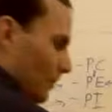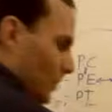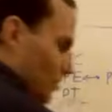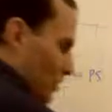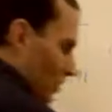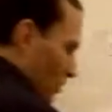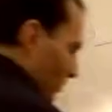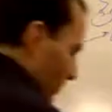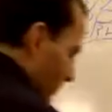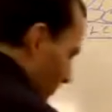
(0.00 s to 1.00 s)
I'm going to show you.
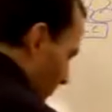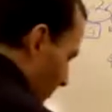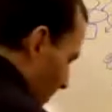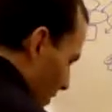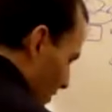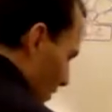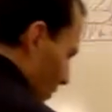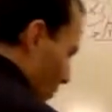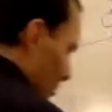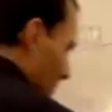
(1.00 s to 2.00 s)

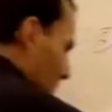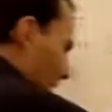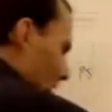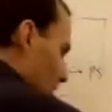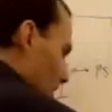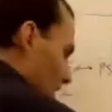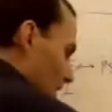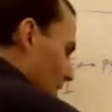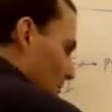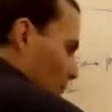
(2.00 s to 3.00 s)
So that's all
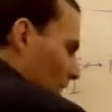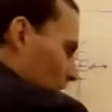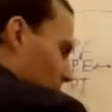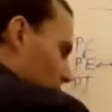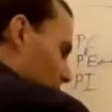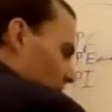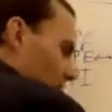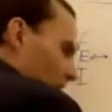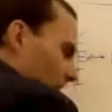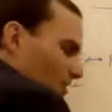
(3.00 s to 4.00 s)
he really is.
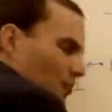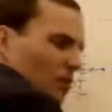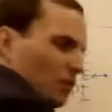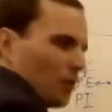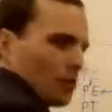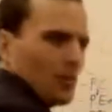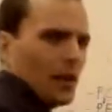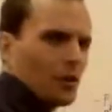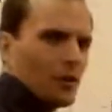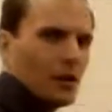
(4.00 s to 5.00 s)
He can do a few other
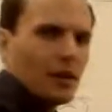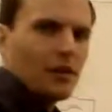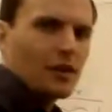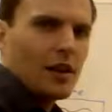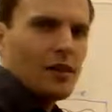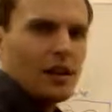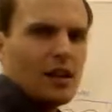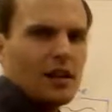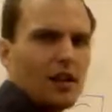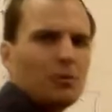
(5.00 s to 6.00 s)
minor things. I think he
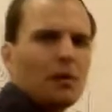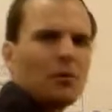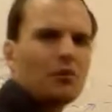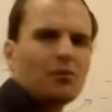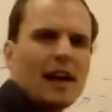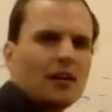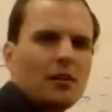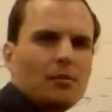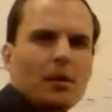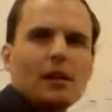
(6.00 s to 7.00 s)
can help out with
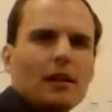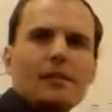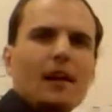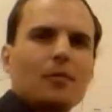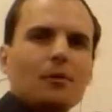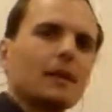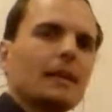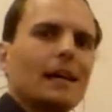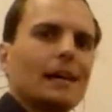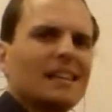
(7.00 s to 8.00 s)
surfactant, but that's not
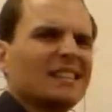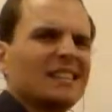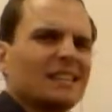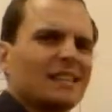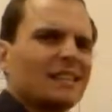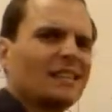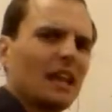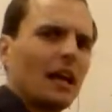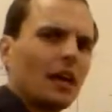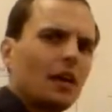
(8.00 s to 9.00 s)
really like his
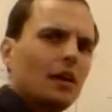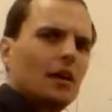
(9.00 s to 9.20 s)
thing.